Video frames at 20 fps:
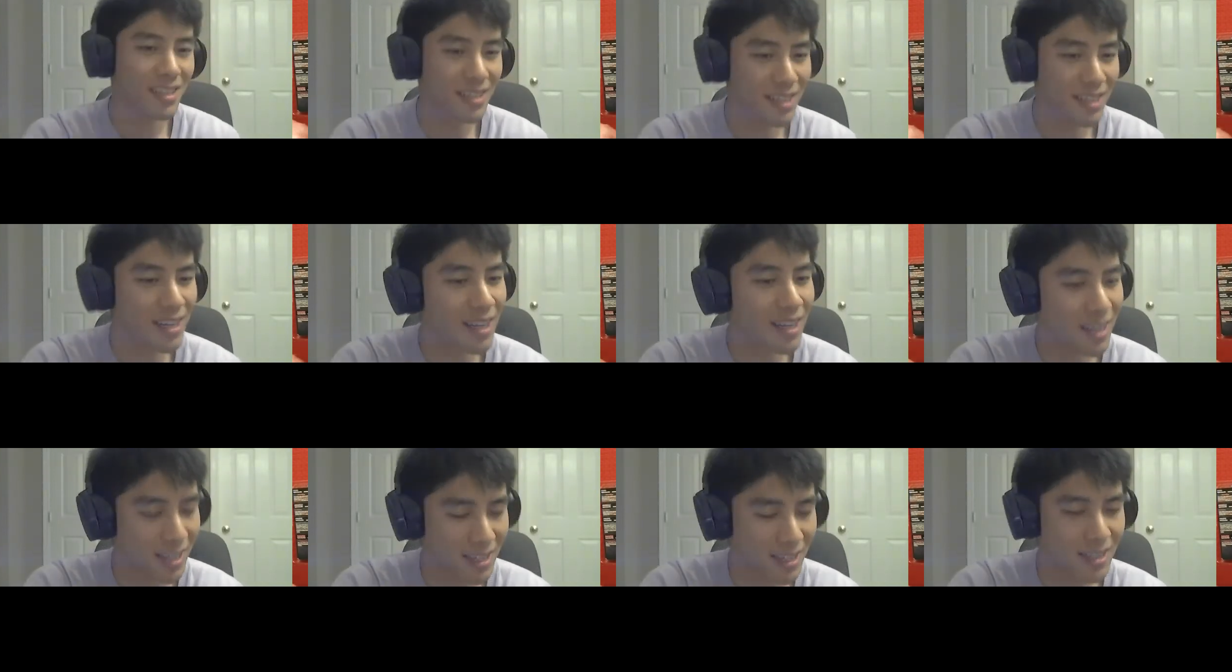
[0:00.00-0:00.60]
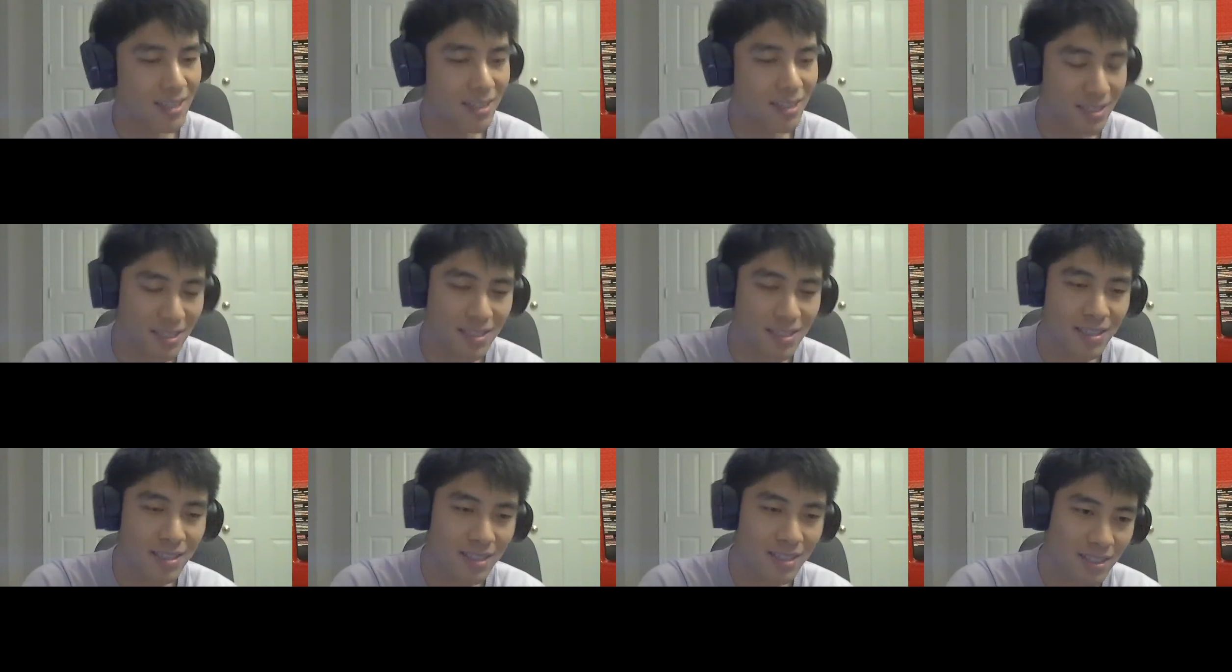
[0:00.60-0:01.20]
Yeah.
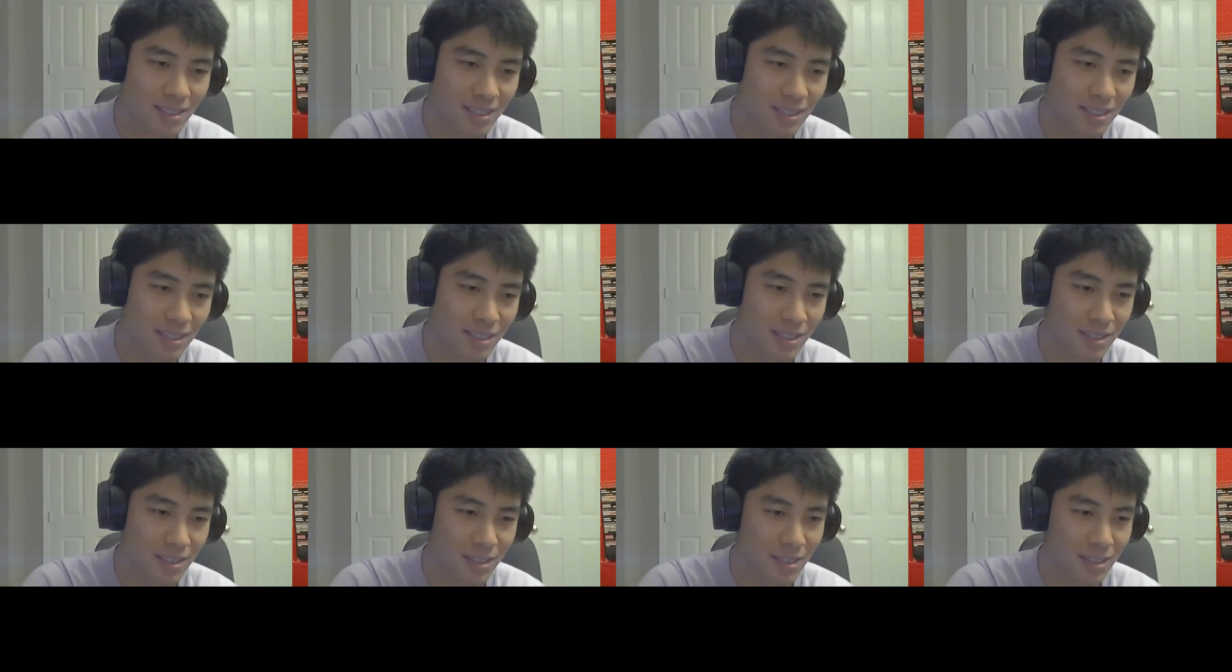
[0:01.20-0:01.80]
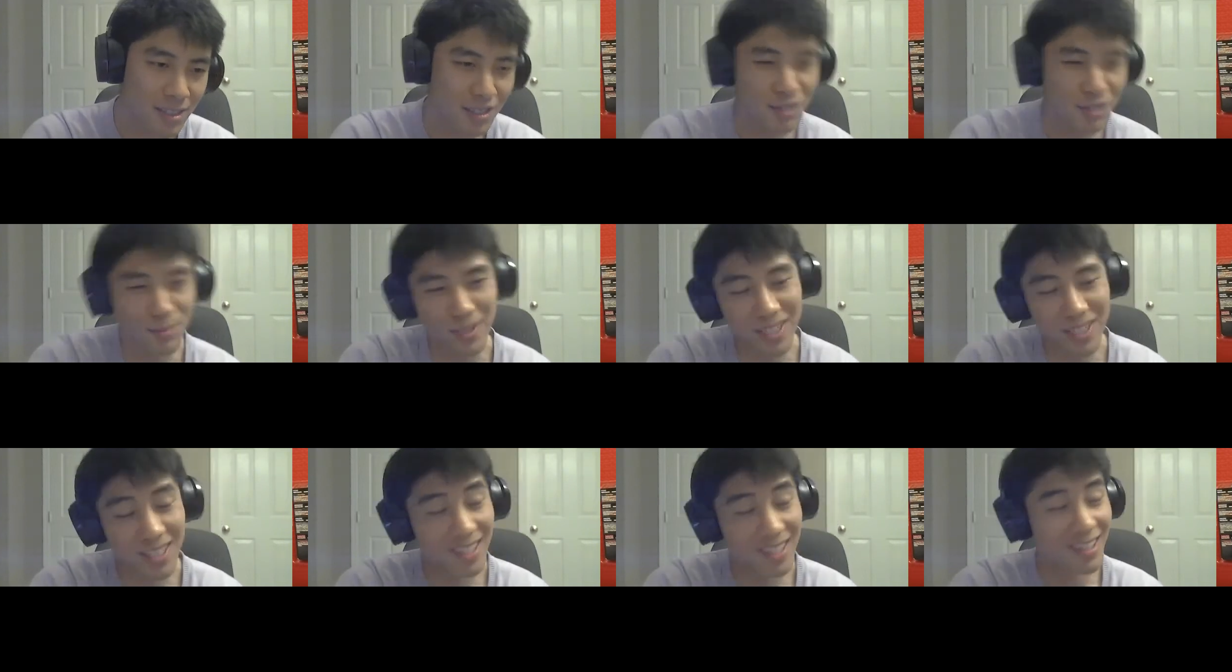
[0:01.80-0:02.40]
Just
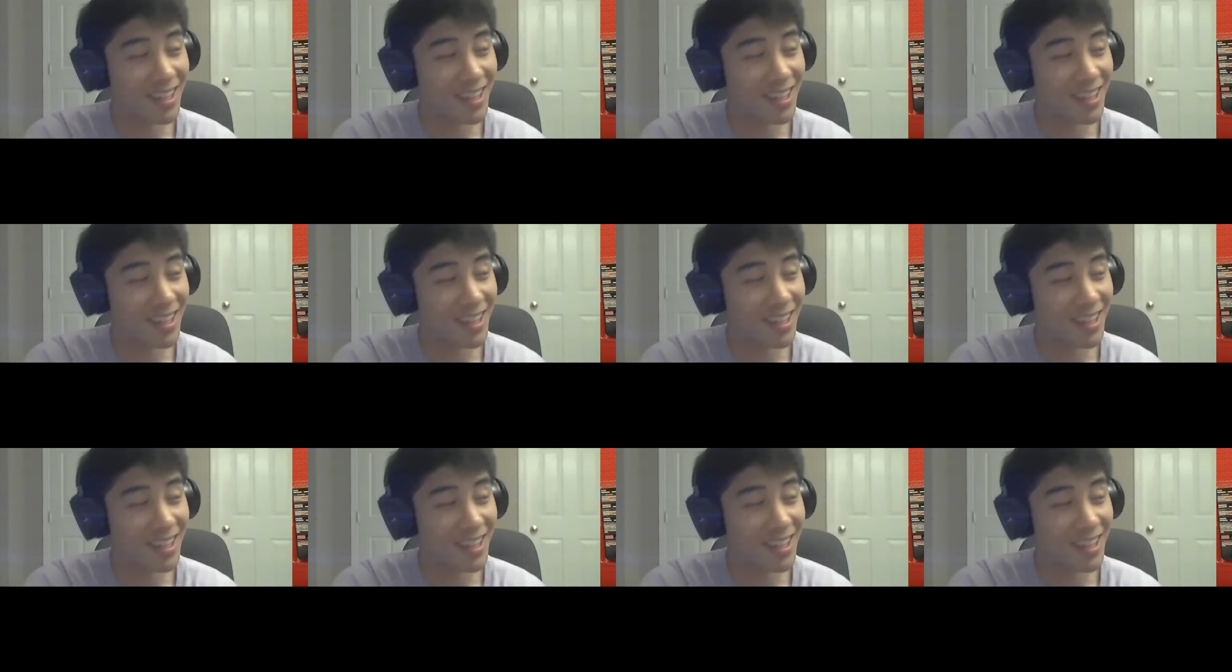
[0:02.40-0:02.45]
makes it a lot.